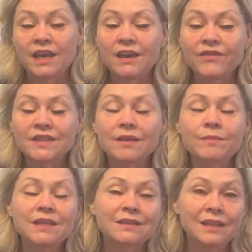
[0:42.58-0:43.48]
If it's
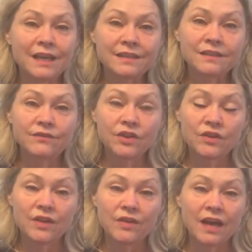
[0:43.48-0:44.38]
something less severe
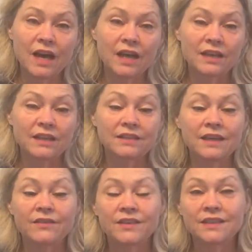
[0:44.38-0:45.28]
than that, let's
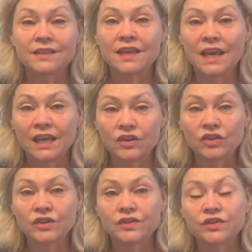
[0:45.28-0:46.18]
say if it's in the
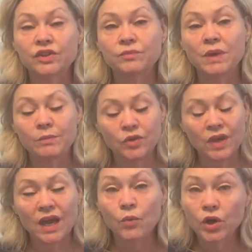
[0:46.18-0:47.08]
ankles or maybe you
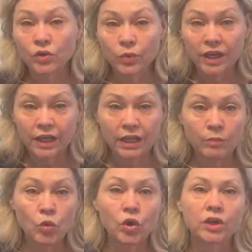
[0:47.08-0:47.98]
can't wear your ring
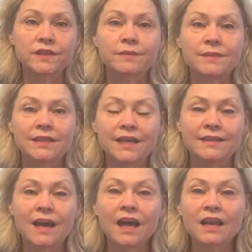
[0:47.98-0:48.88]
anymore or something like
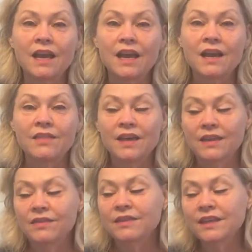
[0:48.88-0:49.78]
that,
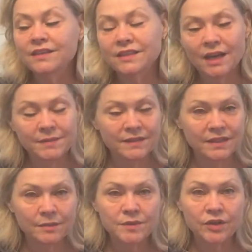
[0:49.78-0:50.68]
then these types of
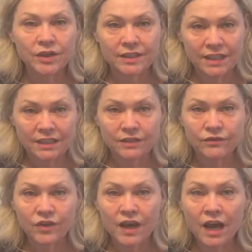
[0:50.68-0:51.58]
tips are intended
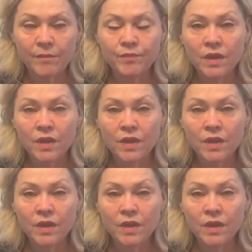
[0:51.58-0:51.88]
for that.